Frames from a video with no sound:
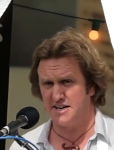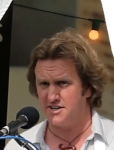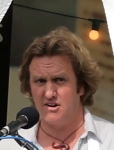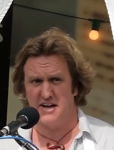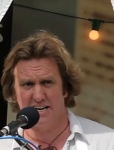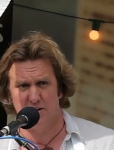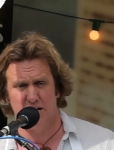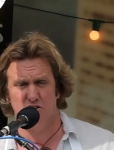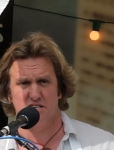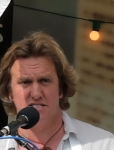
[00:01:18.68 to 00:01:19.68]
and I don't like anyone
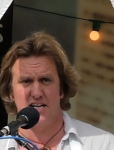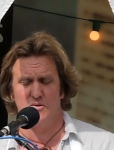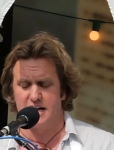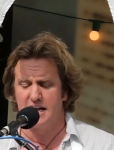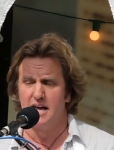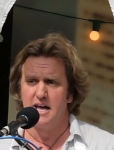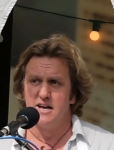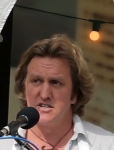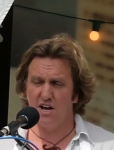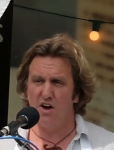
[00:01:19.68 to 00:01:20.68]
else's anyway.
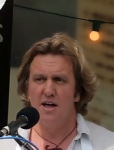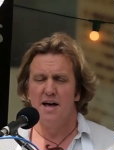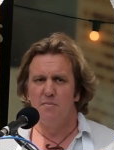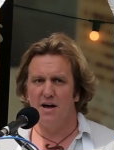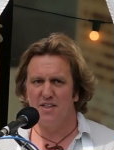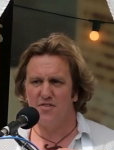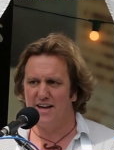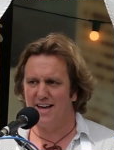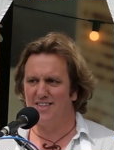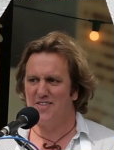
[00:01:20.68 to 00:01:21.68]
So, but the
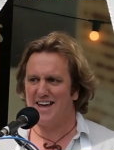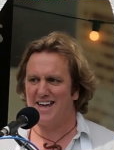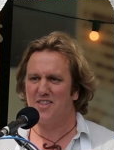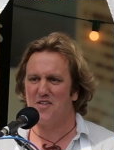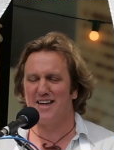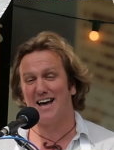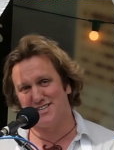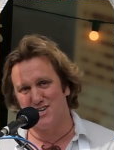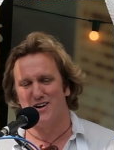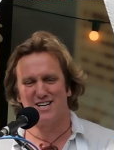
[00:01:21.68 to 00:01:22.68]
thing, I
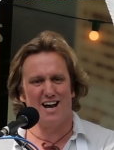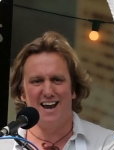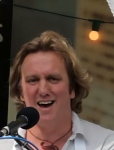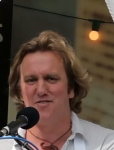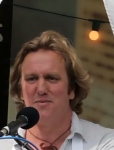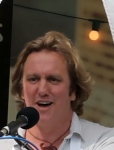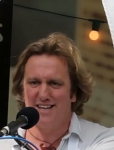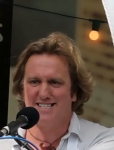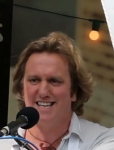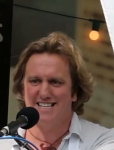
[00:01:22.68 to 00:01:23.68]
do actually. I love them. Now,
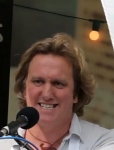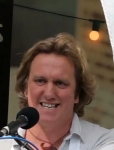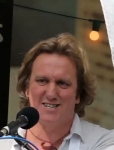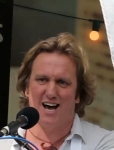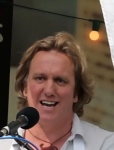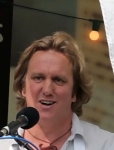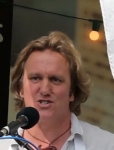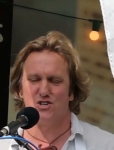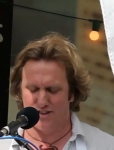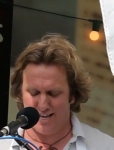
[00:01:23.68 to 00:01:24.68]
this is entirely
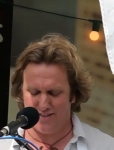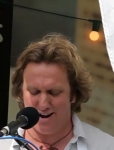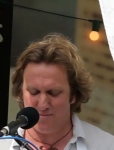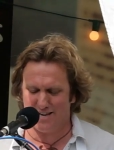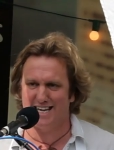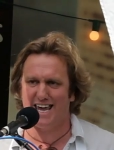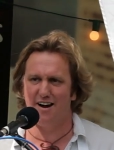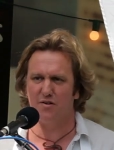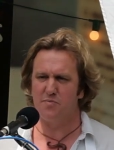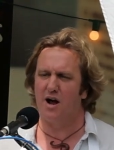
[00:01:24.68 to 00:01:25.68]
not true. There I'm getting
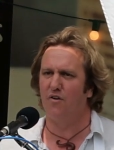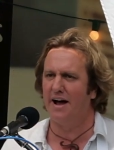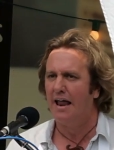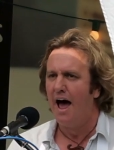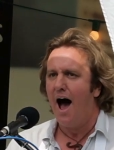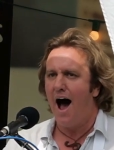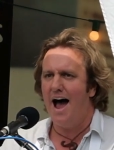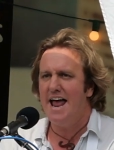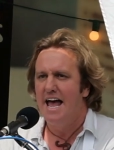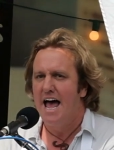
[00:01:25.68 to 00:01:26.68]
carried away with my round.
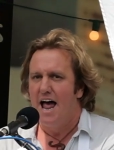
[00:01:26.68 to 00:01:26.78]
I